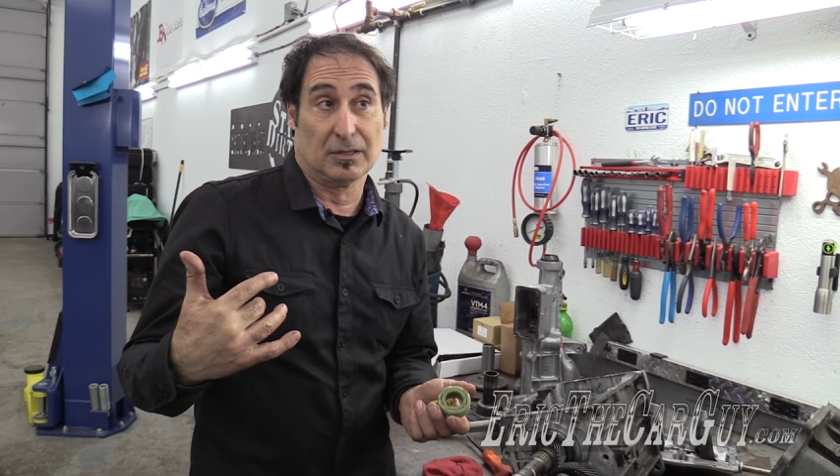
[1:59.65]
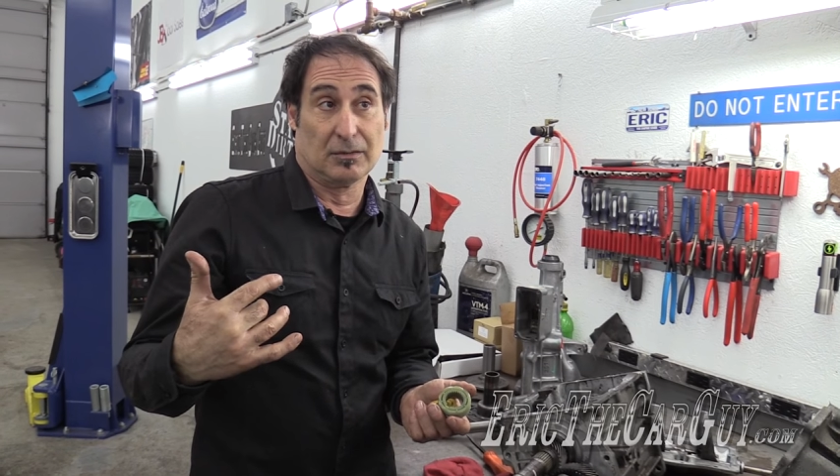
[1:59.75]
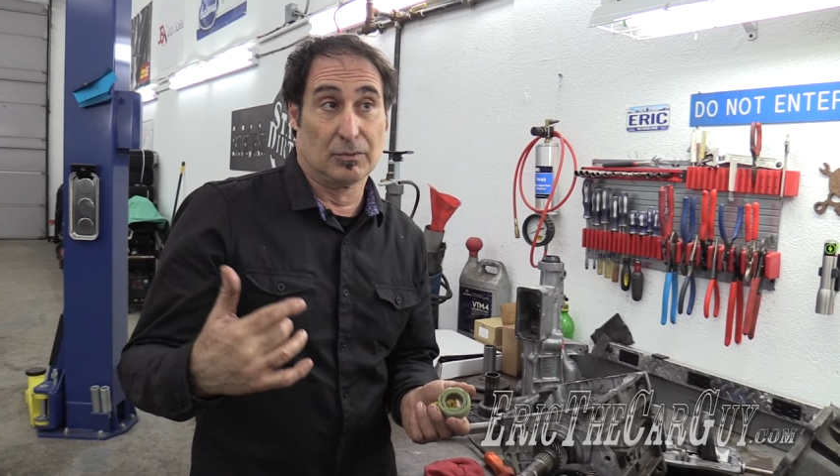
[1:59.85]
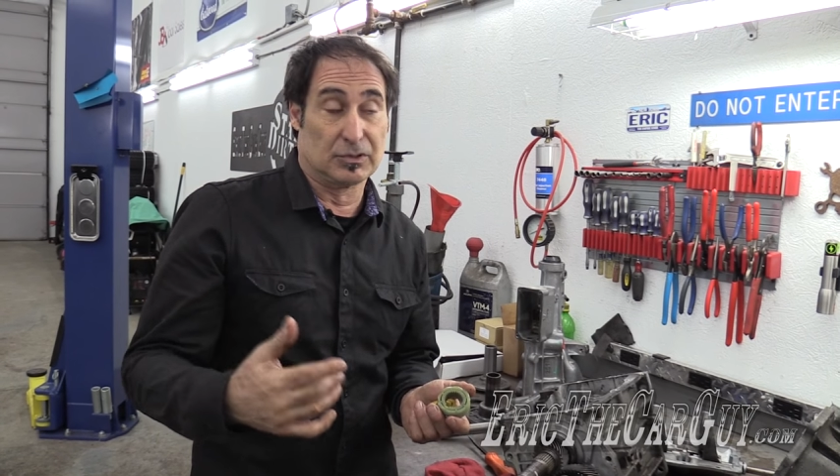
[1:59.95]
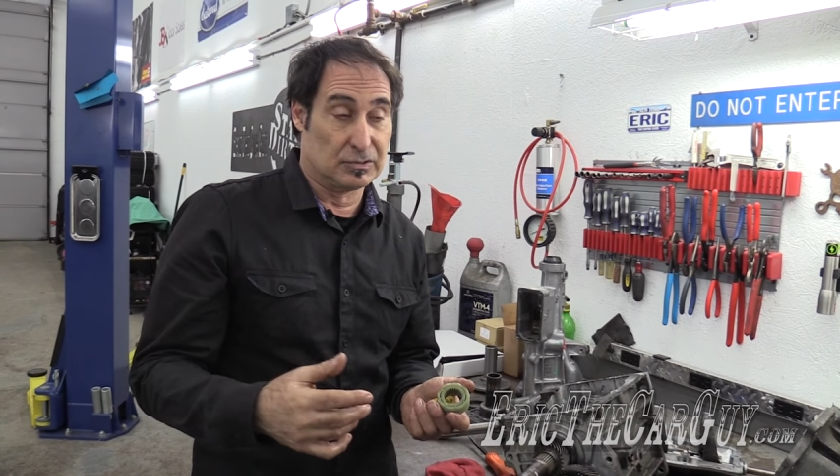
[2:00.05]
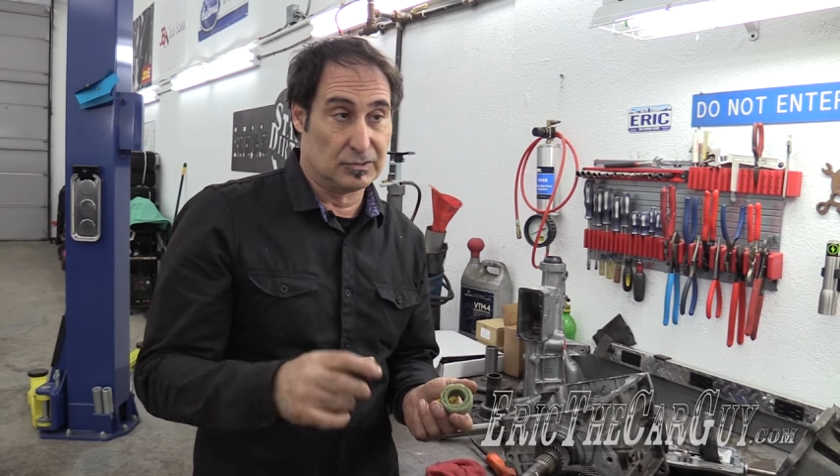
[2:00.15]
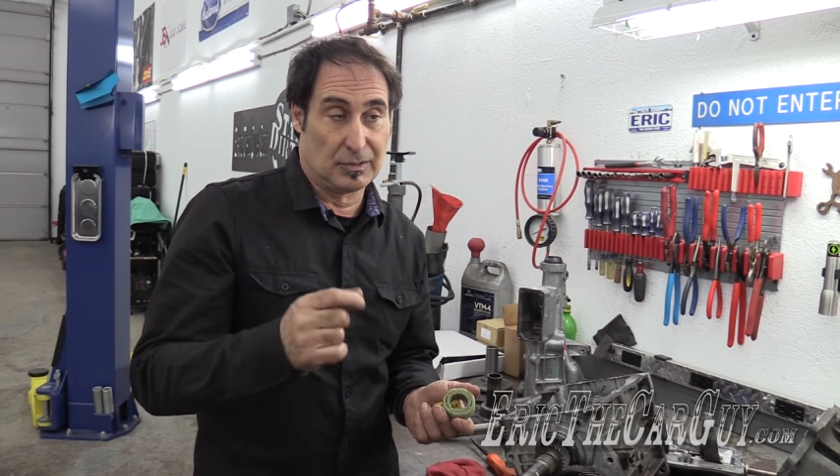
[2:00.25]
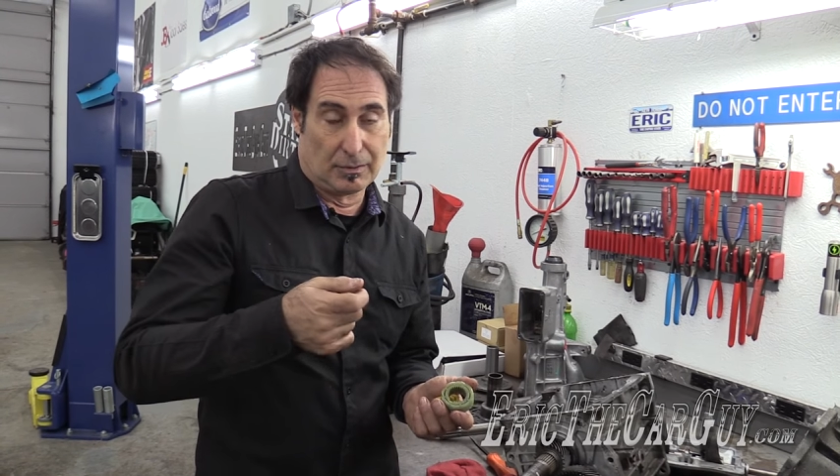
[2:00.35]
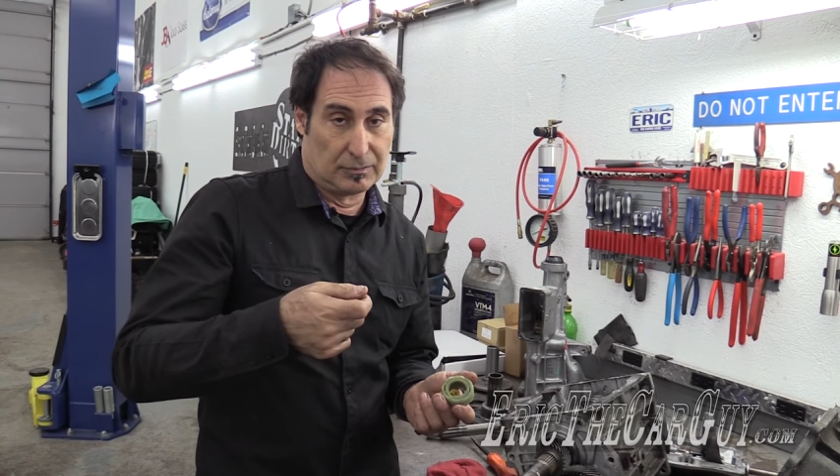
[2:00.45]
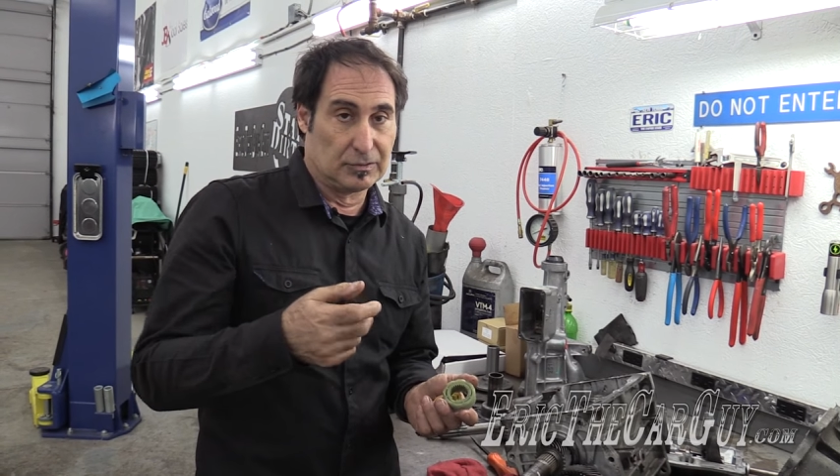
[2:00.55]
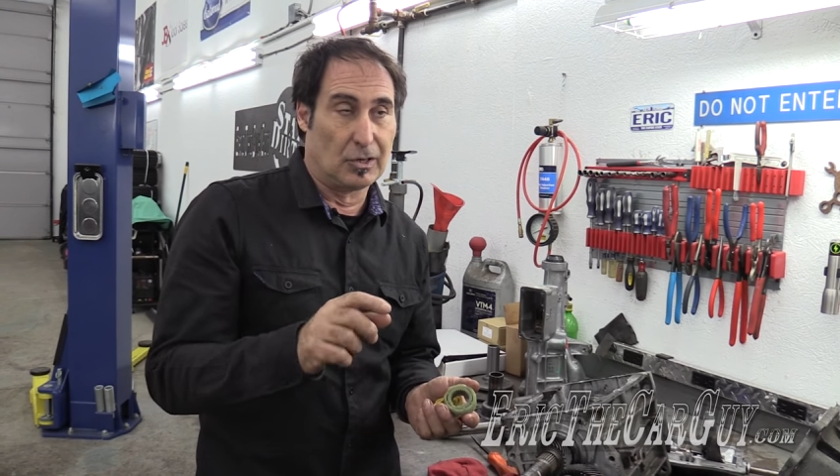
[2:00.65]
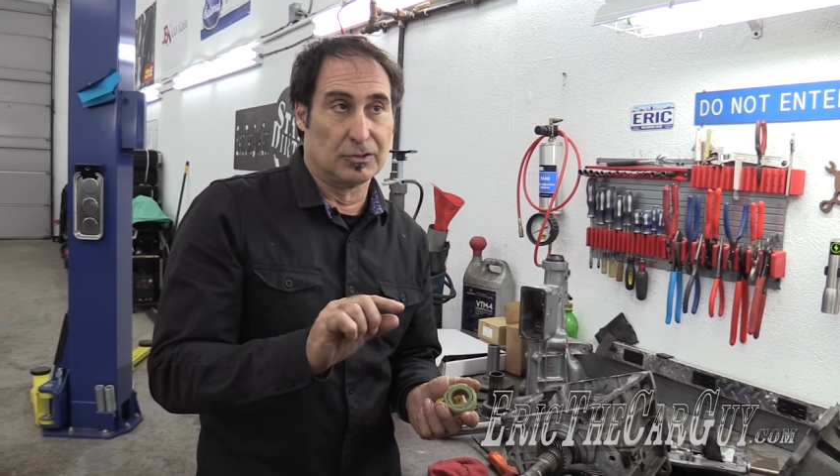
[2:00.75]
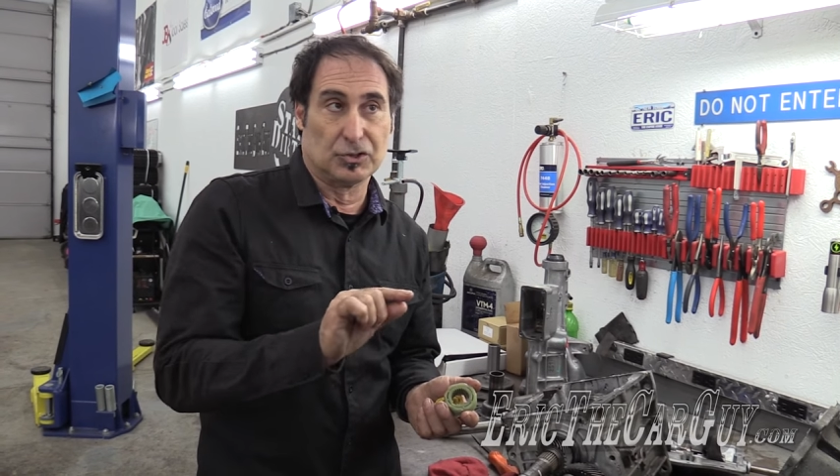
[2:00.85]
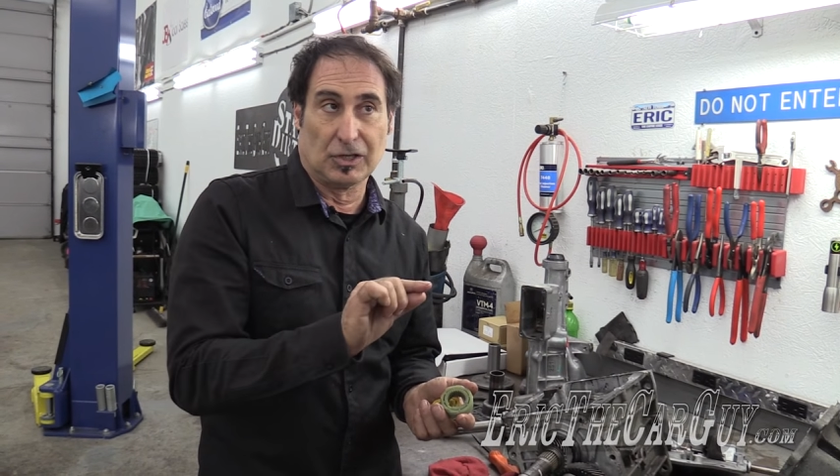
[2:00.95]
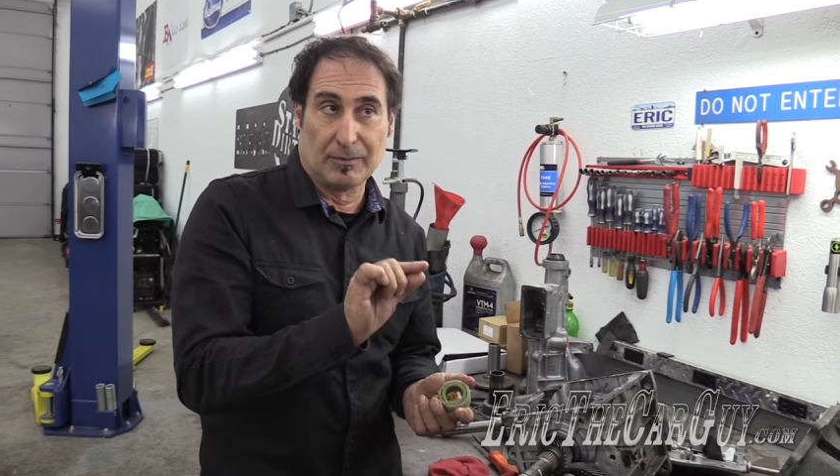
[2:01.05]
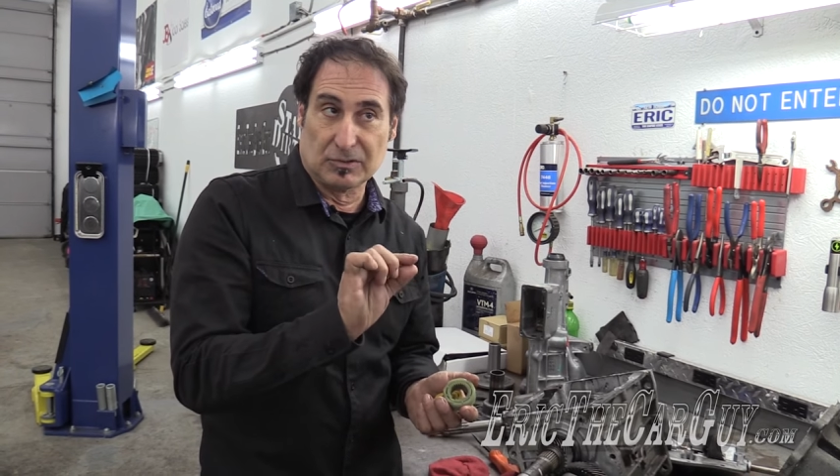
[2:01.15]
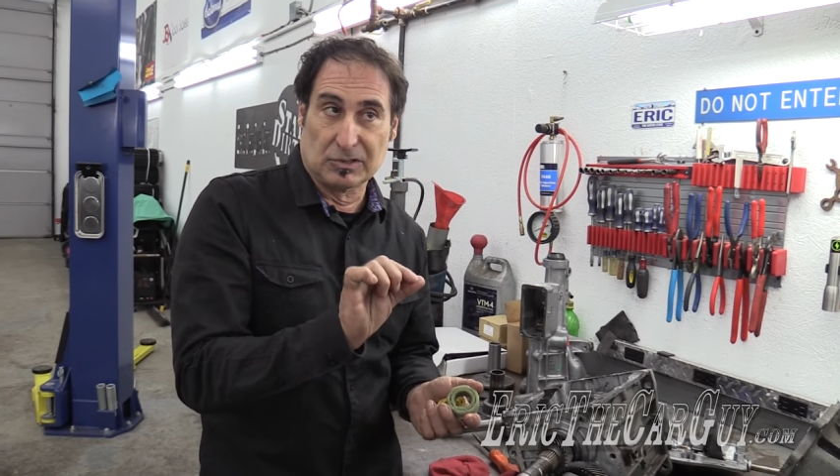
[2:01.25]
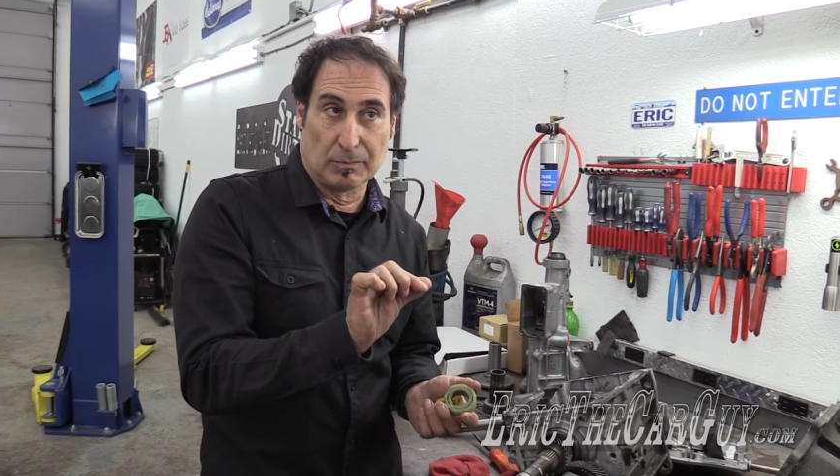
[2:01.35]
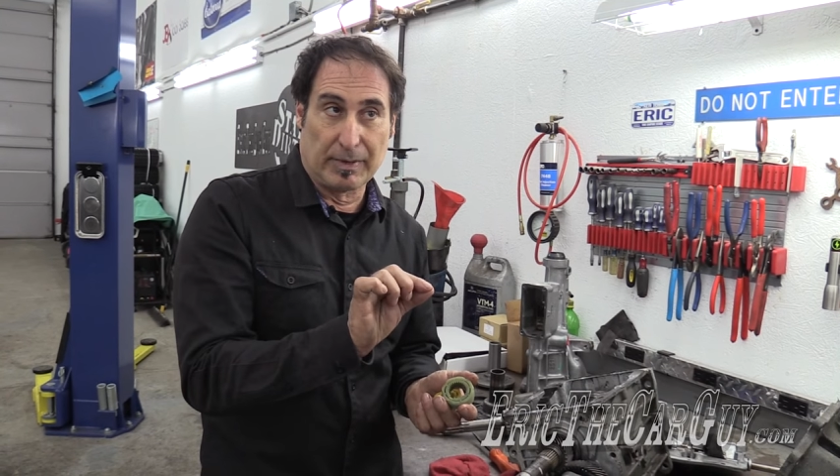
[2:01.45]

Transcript: Which is on GMs it's a